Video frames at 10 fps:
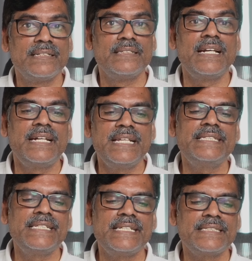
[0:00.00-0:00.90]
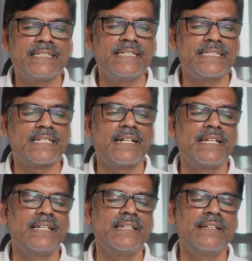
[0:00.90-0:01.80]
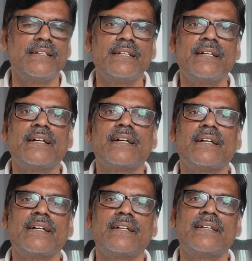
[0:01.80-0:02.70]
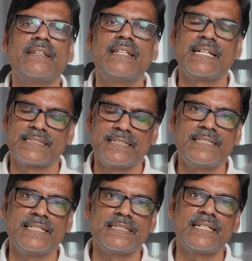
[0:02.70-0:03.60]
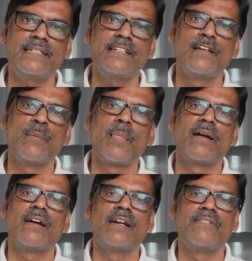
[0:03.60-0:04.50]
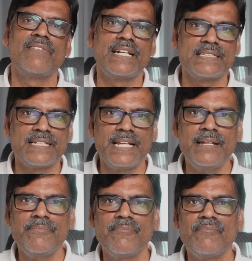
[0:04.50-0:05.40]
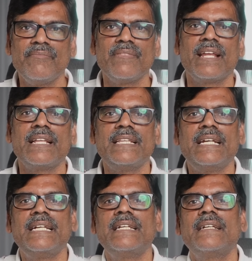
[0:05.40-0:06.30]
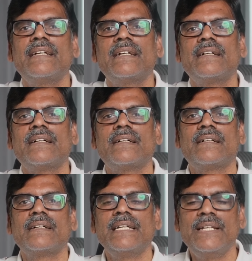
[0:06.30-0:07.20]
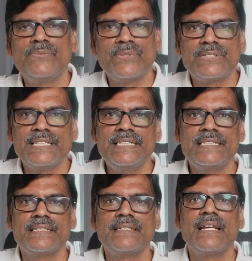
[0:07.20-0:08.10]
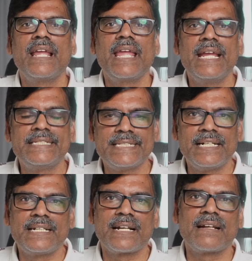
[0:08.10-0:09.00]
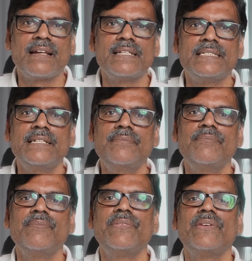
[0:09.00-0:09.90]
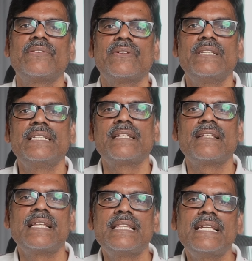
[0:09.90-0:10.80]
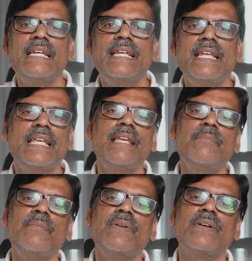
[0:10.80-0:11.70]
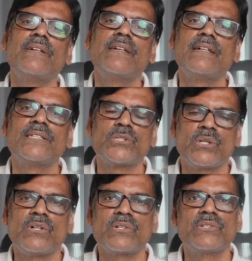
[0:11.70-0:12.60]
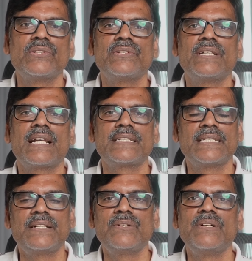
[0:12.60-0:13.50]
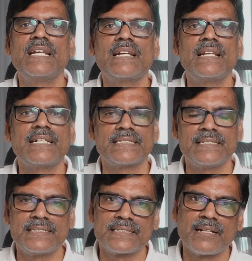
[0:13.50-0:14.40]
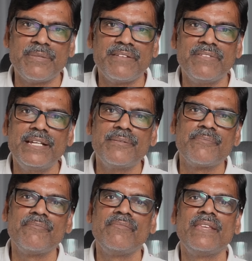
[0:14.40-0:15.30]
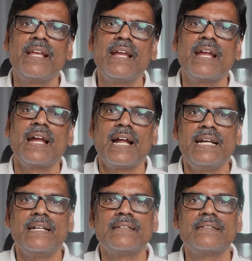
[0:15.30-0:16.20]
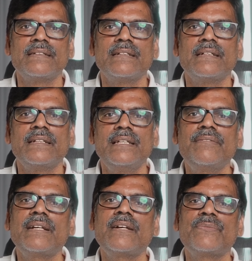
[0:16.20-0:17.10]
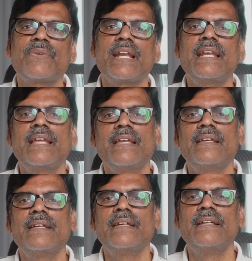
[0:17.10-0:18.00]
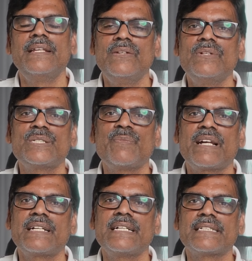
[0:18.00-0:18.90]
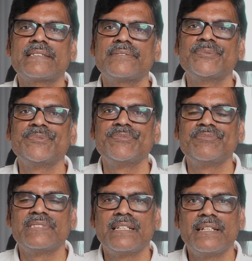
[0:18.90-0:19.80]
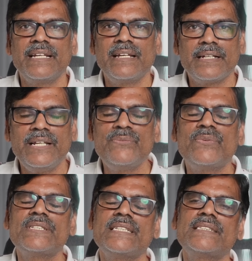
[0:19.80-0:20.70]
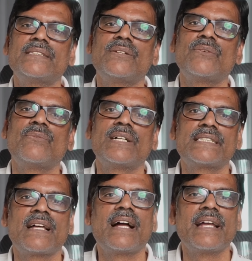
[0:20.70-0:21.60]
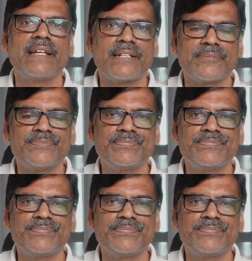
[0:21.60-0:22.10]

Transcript: The TCS is starting the result season on Wednesday, and then Infosys, HCL Technology. So these are the three key stocks that are set to declare results coming week. And even on Friday in US markets, the Infosys was higher.